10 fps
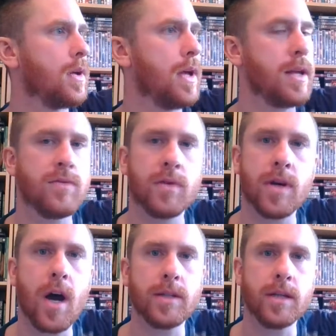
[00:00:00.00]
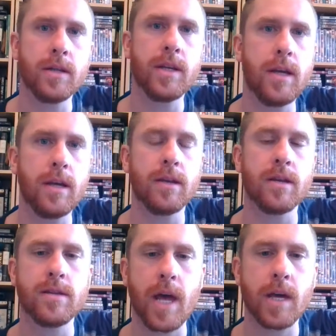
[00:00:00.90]
it's regarding the
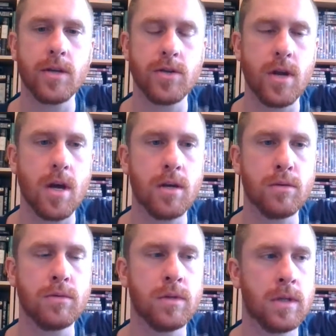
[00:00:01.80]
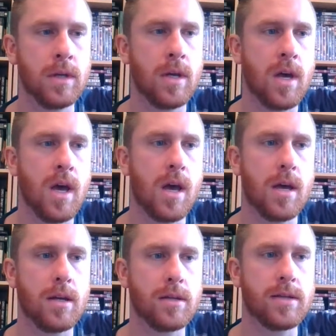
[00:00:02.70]
second journal,
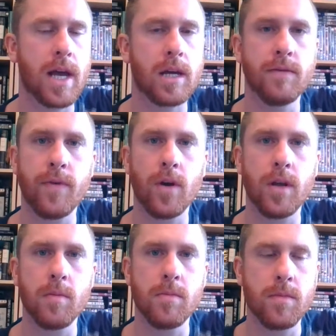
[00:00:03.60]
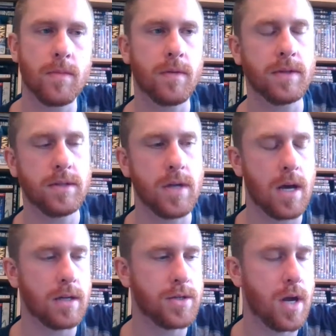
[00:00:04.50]
the second volume of
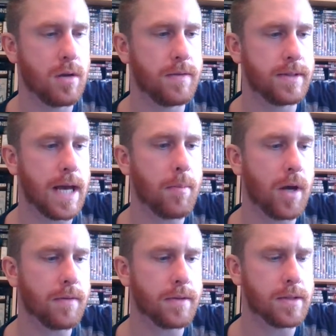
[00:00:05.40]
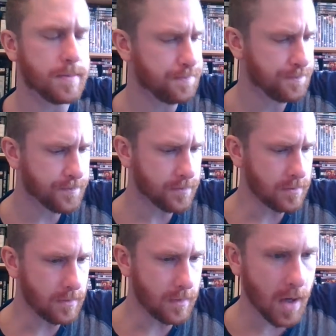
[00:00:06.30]
a journal for damn lovers.
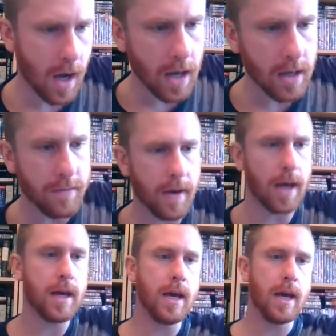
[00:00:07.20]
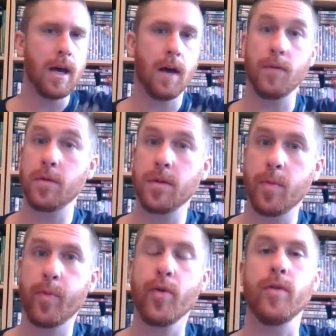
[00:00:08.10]
I've uh, I've ordered the
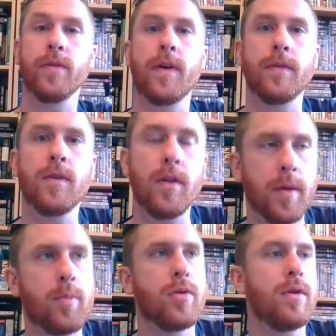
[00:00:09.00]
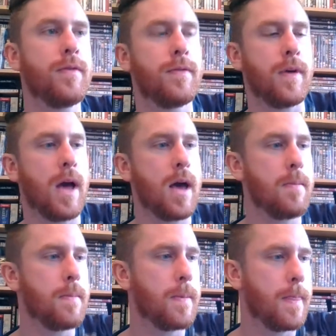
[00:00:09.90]
proof. I've got the proof
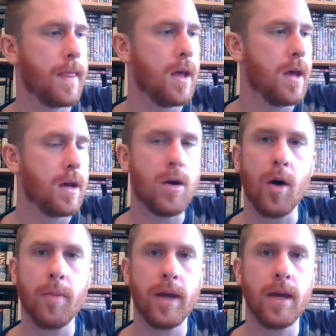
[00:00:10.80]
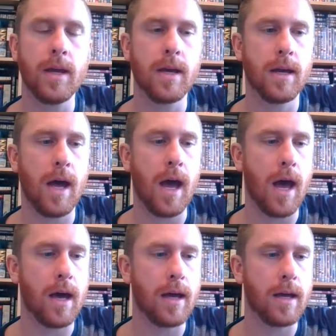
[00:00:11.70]
copy
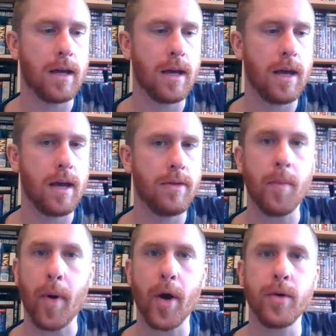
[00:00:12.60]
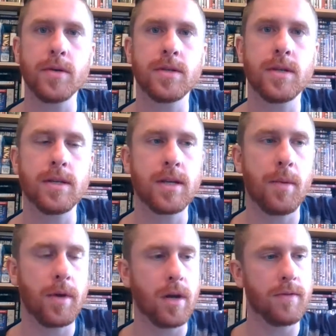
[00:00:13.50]
uh, in the post. It's
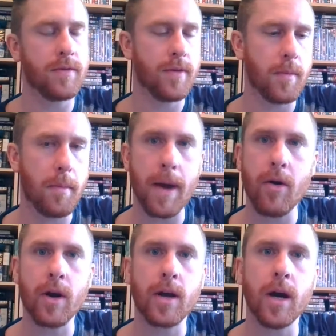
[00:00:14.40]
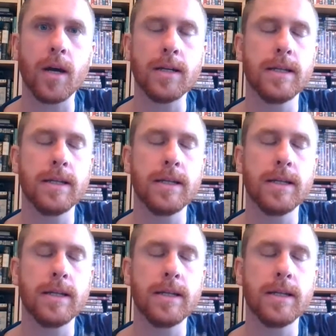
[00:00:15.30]
coming over from America,